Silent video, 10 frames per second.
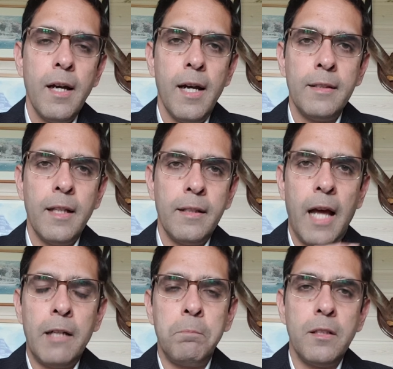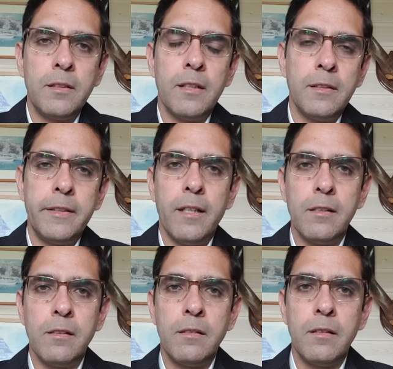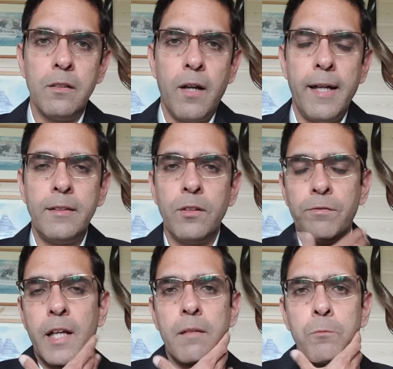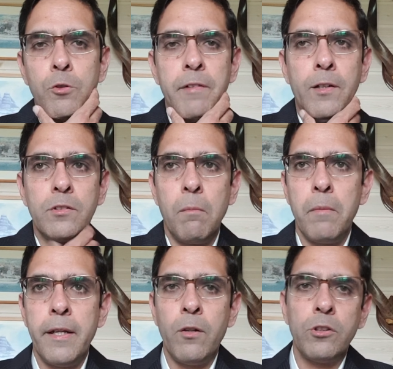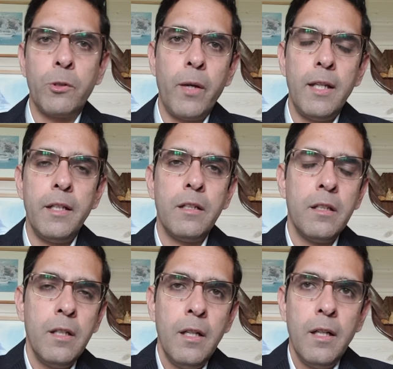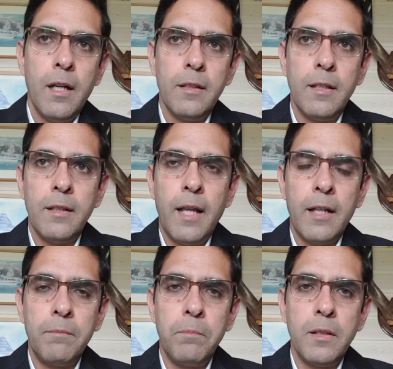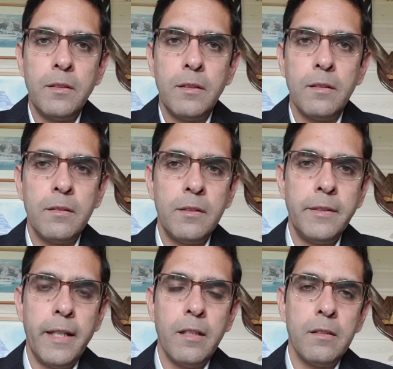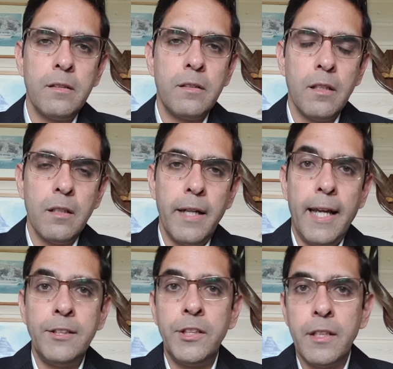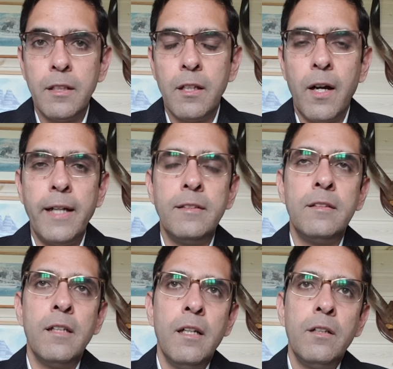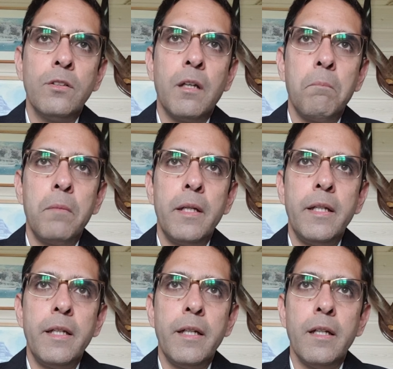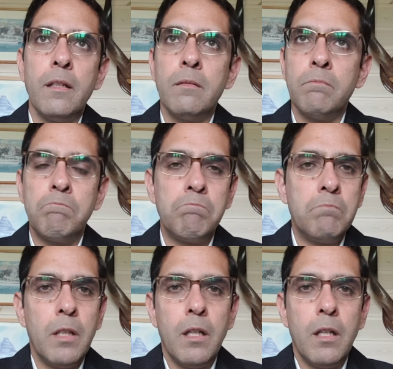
and then that person sells the rights of that movie to somebody in Australia, and then that person sells Asian rights to somebody in